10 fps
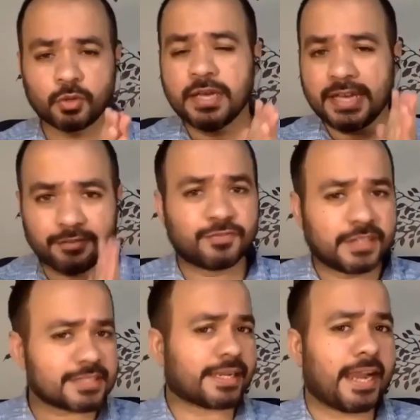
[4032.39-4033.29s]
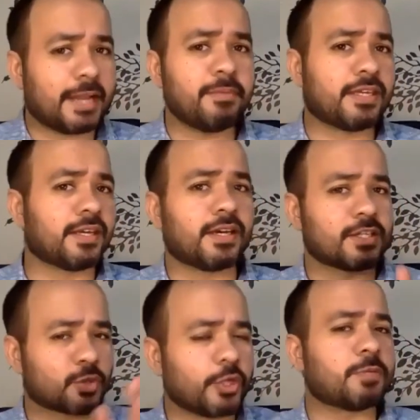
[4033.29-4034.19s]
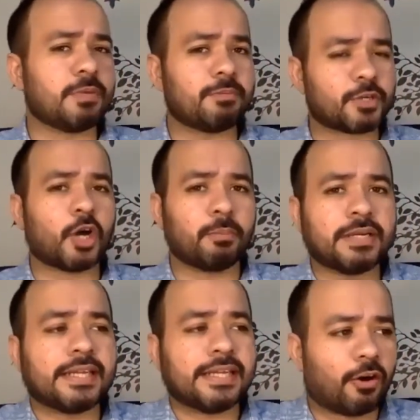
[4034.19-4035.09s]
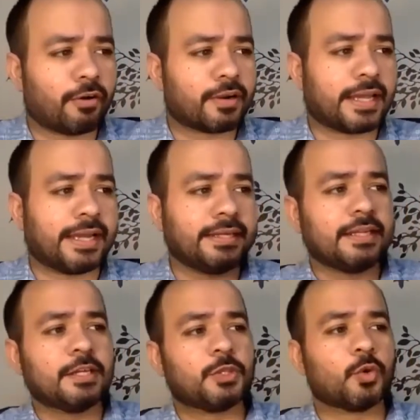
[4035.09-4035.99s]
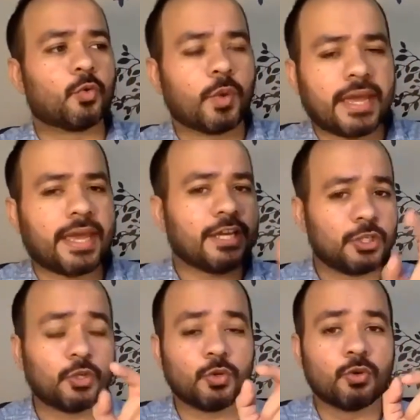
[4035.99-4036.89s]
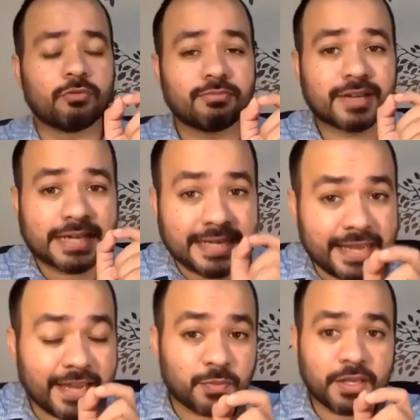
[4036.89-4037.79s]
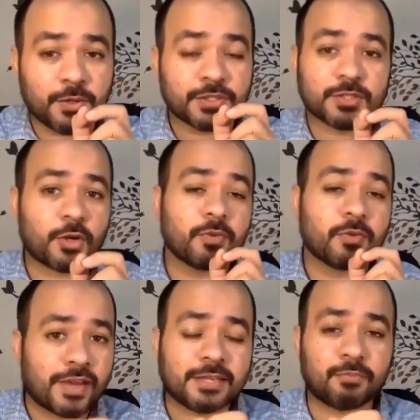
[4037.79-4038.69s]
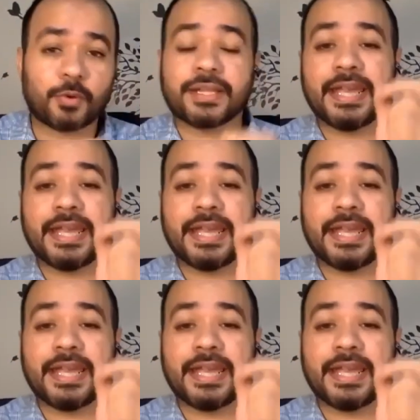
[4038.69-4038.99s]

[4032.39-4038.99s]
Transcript: So if this academic year is going to be predominantly online, the way you create videos is going to be very important.